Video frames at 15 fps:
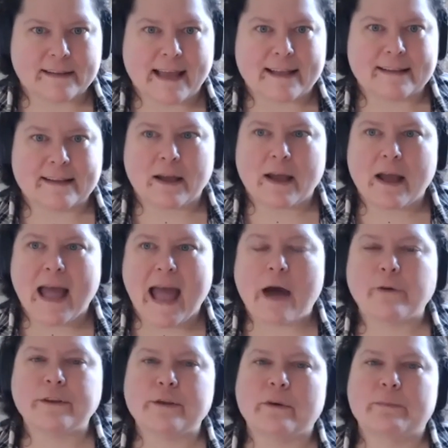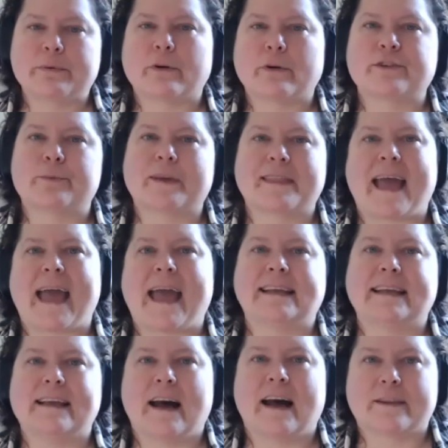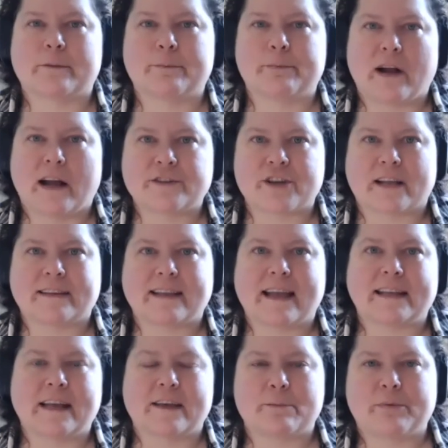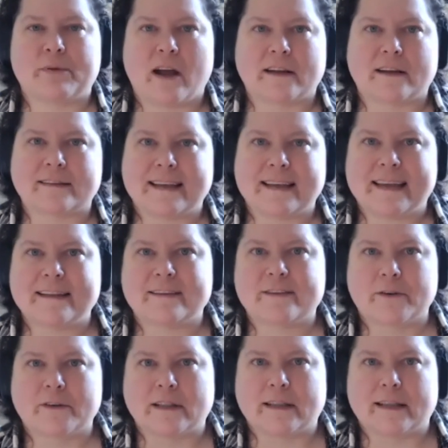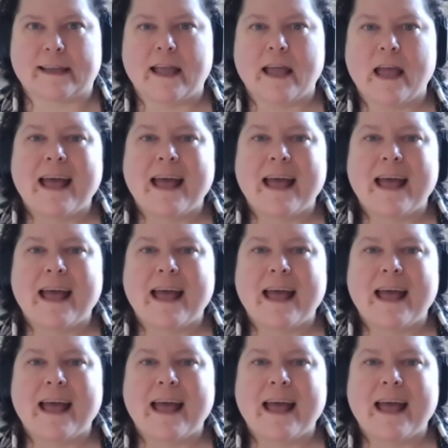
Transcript: And how do you approach it with any other project, any other product internally?